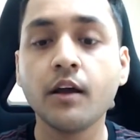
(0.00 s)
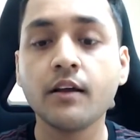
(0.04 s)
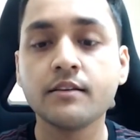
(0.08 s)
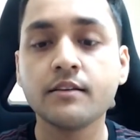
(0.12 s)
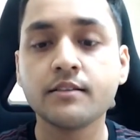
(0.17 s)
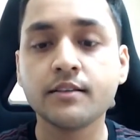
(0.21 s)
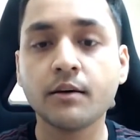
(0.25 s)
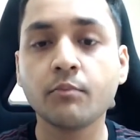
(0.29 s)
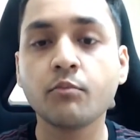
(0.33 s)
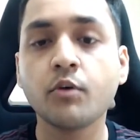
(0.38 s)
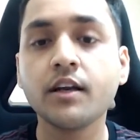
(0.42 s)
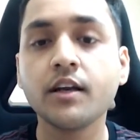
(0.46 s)

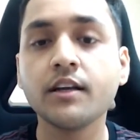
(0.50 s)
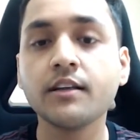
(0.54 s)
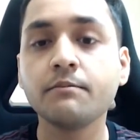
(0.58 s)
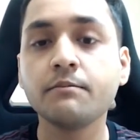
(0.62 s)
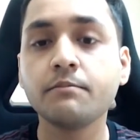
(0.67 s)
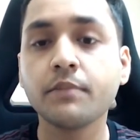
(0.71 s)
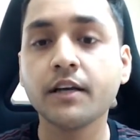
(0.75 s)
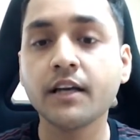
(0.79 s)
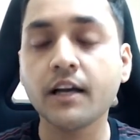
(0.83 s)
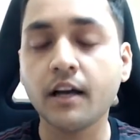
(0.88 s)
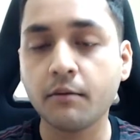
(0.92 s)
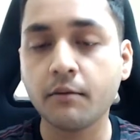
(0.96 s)
somebody
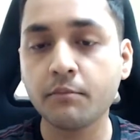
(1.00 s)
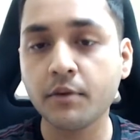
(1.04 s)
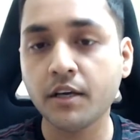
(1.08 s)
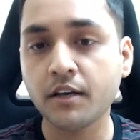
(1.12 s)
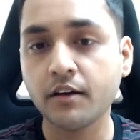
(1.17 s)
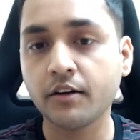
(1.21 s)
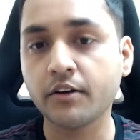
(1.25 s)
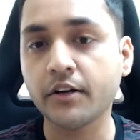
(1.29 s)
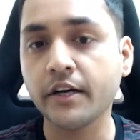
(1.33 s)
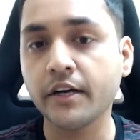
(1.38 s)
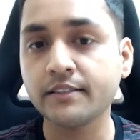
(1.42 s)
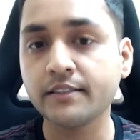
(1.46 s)
becoming a
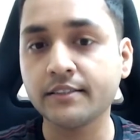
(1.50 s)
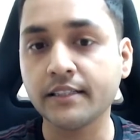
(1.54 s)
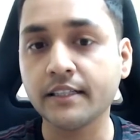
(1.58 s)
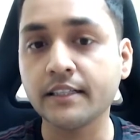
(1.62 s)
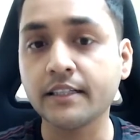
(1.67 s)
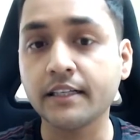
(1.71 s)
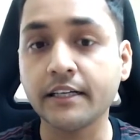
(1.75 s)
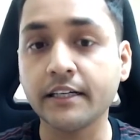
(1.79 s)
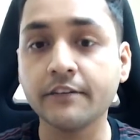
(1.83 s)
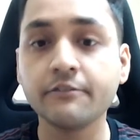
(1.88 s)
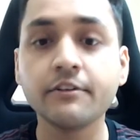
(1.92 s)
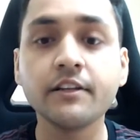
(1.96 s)
great
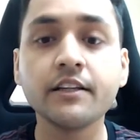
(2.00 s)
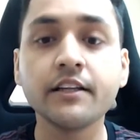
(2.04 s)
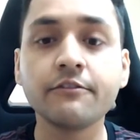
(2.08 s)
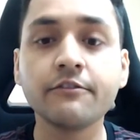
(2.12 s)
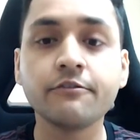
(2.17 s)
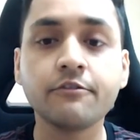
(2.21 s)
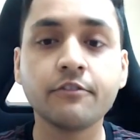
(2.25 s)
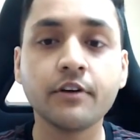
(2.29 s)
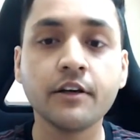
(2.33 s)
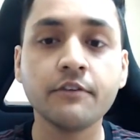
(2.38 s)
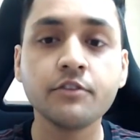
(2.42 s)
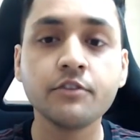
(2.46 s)
singer, even
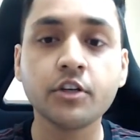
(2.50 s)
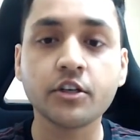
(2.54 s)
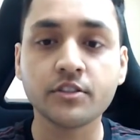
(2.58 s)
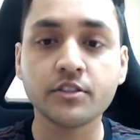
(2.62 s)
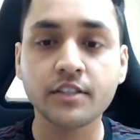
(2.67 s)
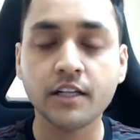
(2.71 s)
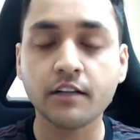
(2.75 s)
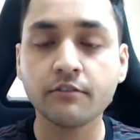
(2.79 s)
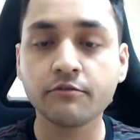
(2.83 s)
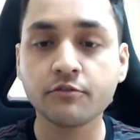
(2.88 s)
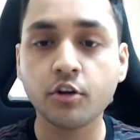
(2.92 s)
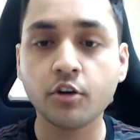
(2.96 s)
if they're
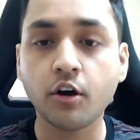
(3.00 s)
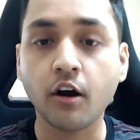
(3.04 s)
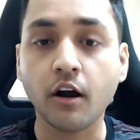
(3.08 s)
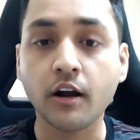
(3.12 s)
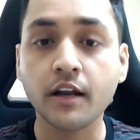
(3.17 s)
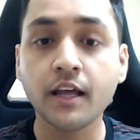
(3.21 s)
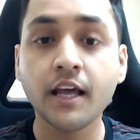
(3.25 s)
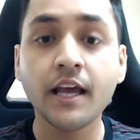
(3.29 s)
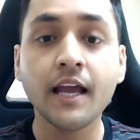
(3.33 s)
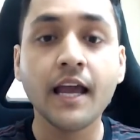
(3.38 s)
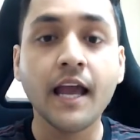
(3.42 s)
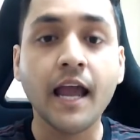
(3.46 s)
self-taught.